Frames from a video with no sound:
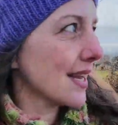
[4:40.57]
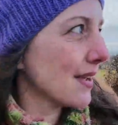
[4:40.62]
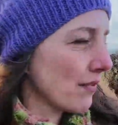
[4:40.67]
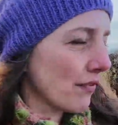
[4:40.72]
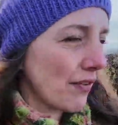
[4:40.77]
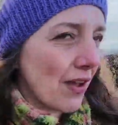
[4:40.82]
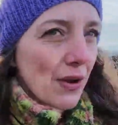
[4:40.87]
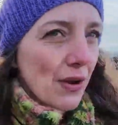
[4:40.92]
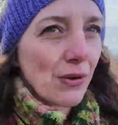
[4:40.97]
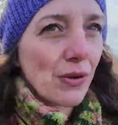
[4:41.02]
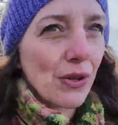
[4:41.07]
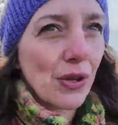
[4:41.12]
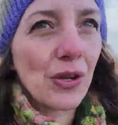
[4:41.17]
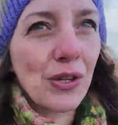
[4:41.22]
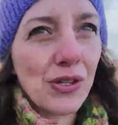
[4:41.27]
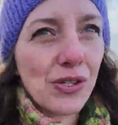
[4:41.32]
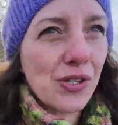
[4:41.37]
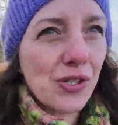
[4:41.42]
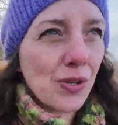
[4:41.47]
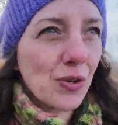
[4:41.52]
It felt
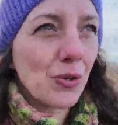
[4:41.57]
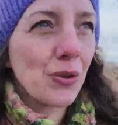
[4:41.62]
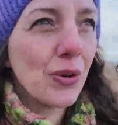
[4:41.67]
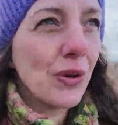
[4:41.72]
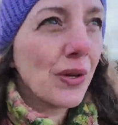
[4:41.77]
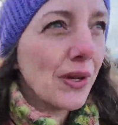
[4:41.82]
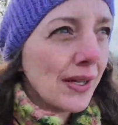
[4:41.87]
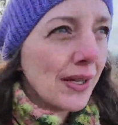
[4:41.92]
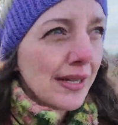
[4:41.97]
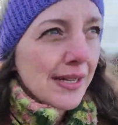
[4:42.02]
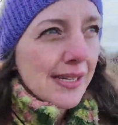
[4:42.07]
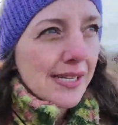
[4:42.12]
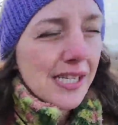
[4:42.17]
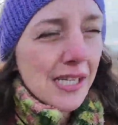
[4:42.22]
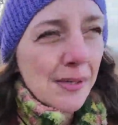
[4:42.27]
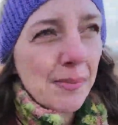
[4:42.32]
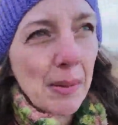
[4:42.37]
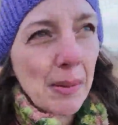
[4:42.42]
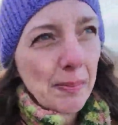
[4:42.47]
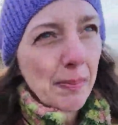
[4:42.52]
good to
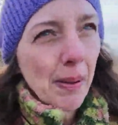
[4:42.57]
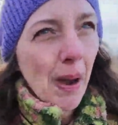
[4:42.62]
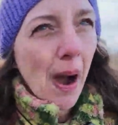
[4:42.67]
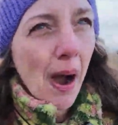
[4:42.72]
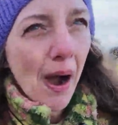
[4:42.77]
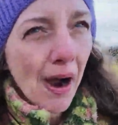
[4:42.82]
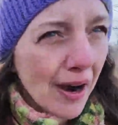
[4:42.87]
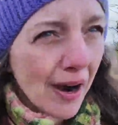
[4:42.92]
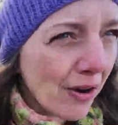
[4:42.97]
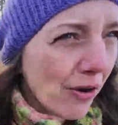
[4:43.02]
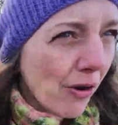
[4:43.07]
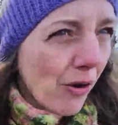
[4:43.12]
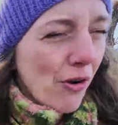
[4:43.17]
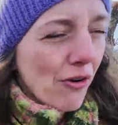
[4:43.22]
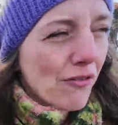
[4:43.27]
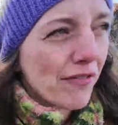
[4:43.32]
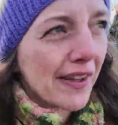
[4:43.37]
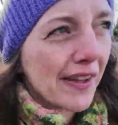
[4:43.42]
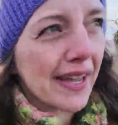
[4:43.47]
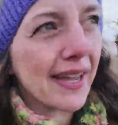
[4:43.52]
be part
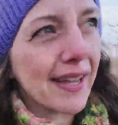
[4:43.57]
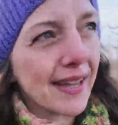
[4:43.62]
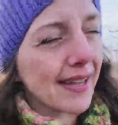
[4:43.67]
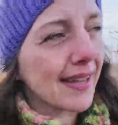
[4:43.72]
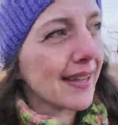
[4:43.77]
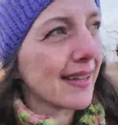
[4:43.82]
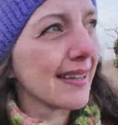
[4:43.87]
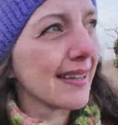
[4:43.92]
of it,